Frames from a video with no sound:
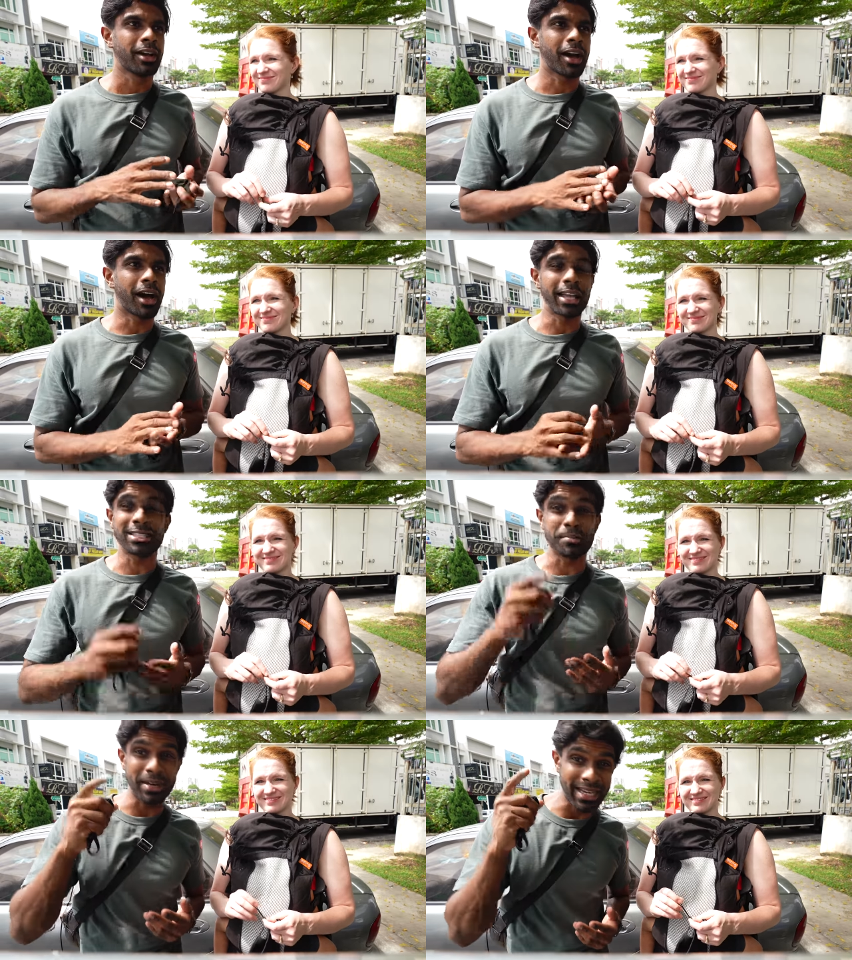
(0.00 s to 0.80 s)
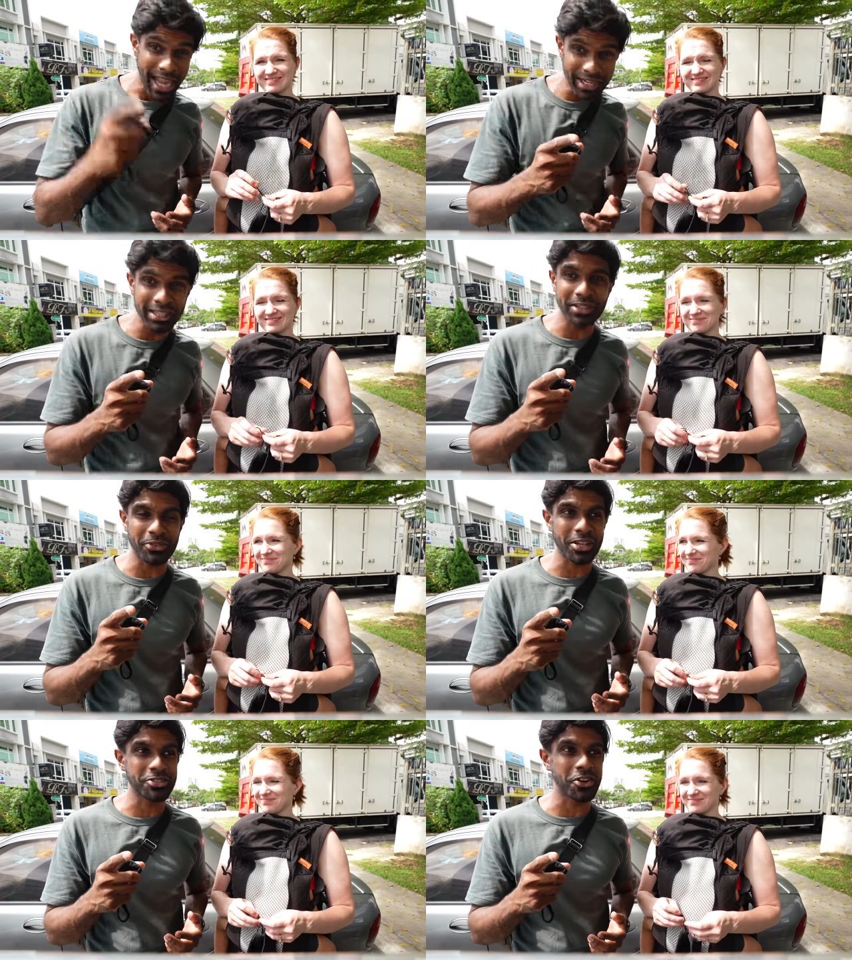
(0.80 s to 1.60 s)
Speaker 1: Uh, it's a banana leaf
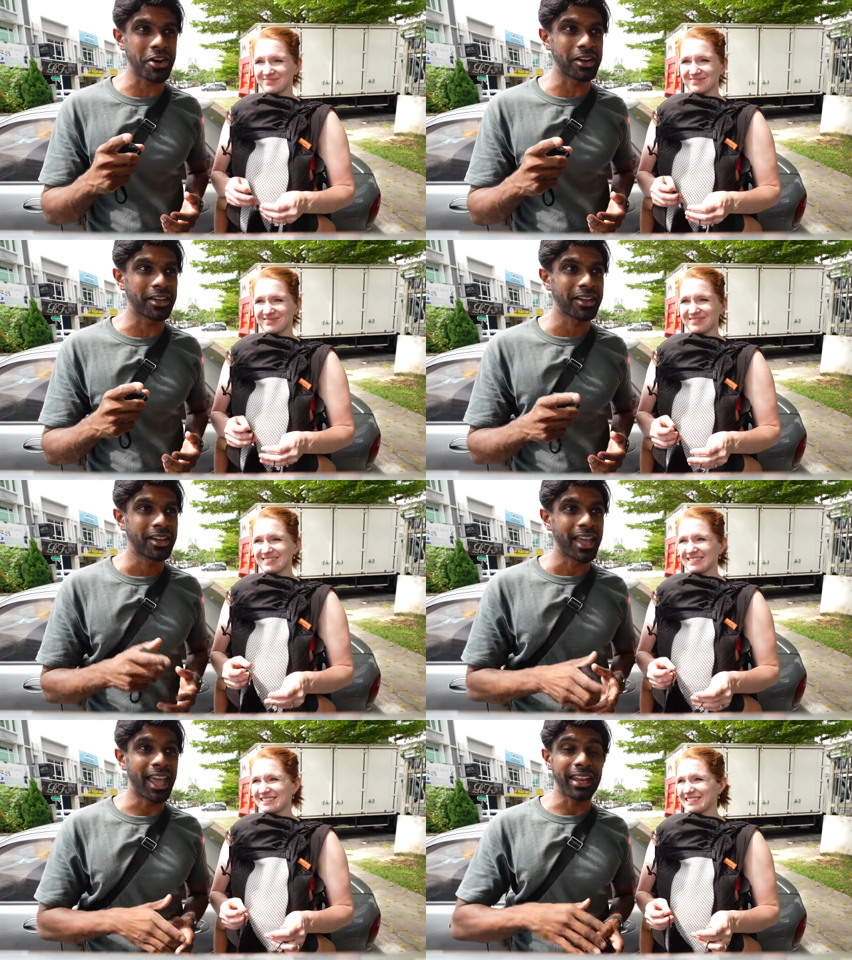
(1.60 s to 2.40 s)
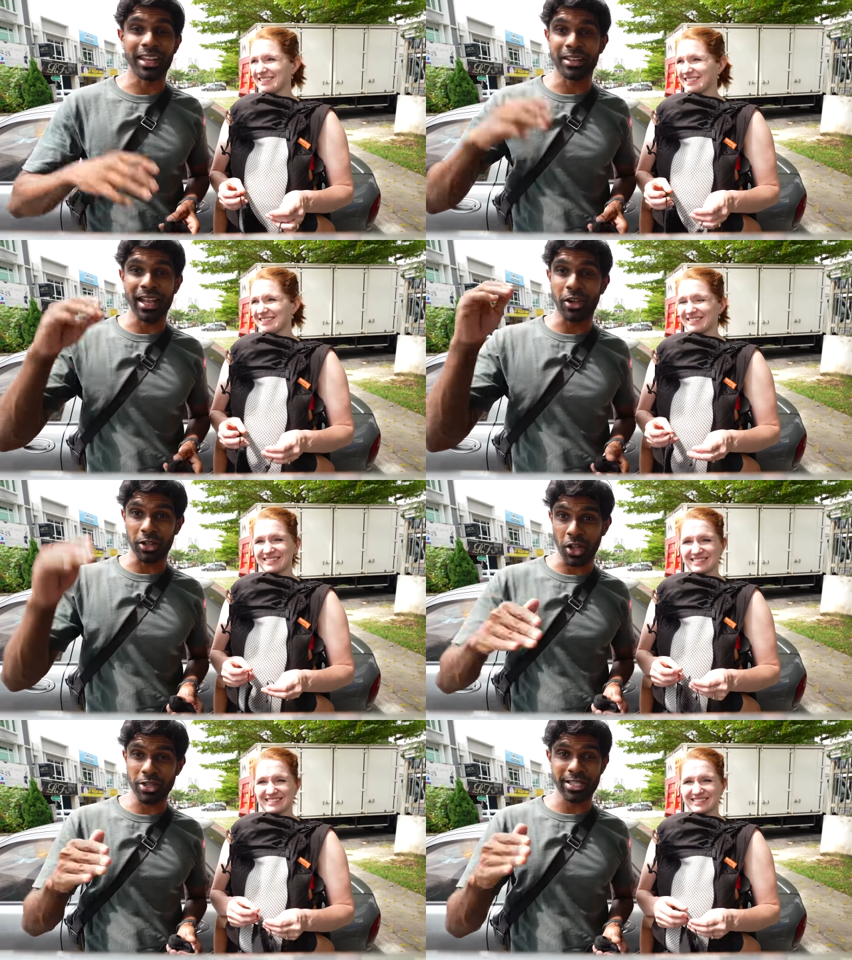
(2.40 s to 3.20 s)
restaurant. And it, it got
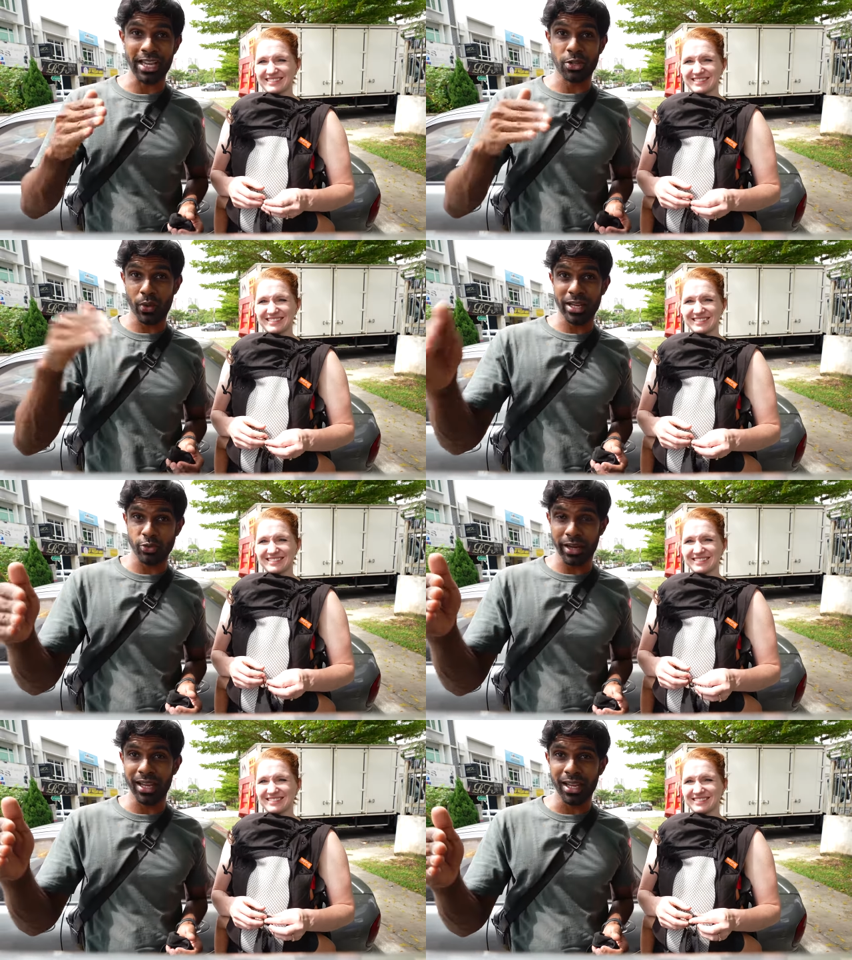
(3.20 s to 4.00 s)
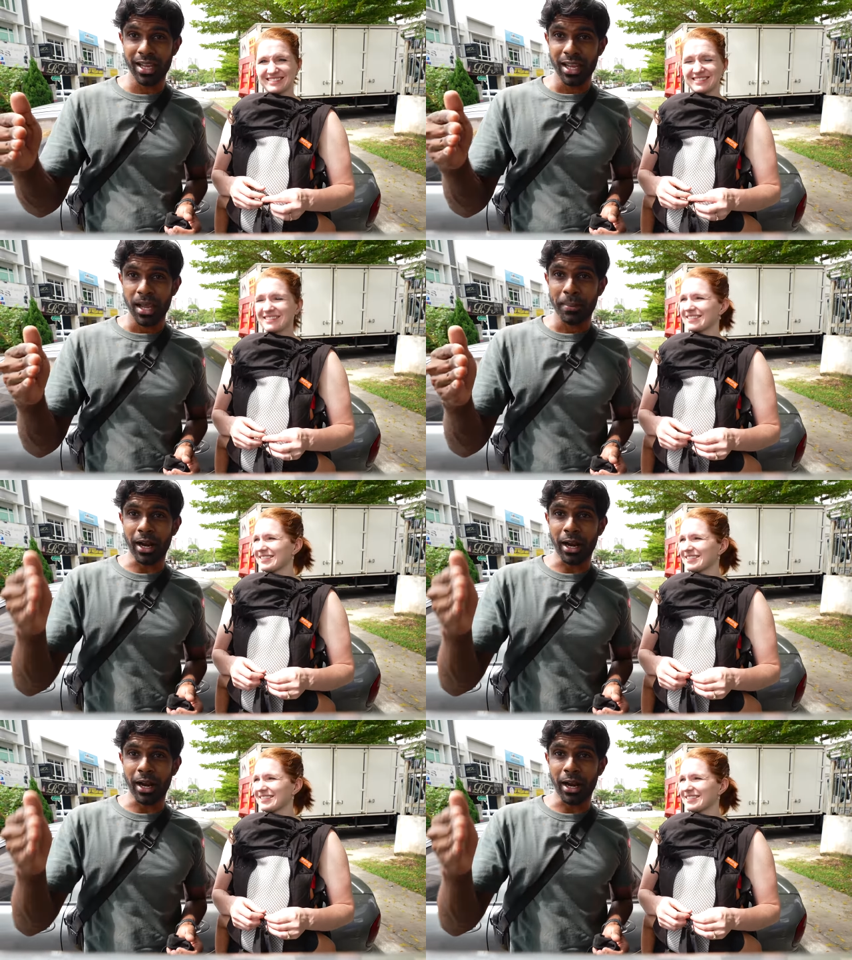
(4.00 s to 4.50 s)
launched in twenty twenty, but